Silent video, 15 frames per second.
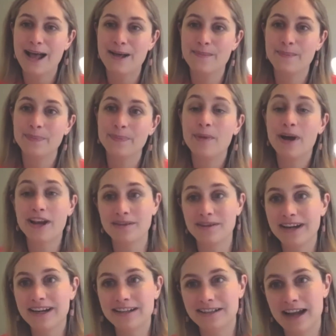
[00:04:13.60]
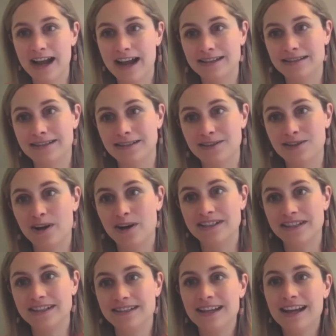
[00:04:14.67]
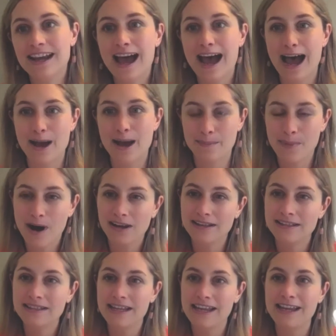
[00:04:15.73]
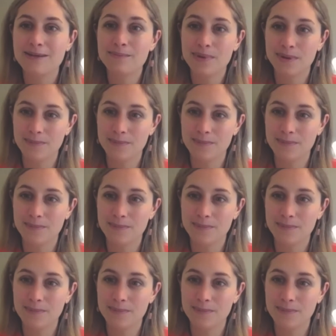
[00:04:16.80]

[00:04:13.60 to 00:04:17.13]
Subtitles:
My career has charted policy,